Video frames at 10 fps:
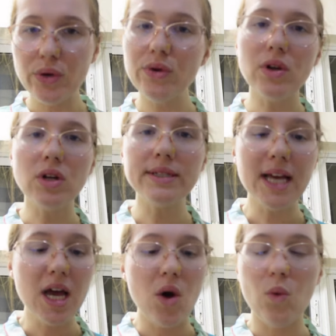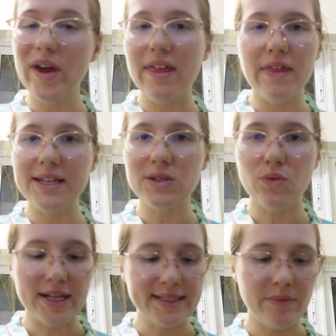noodles with this
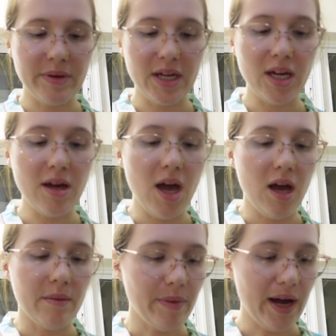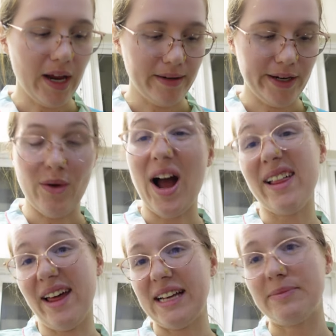recipe, but I like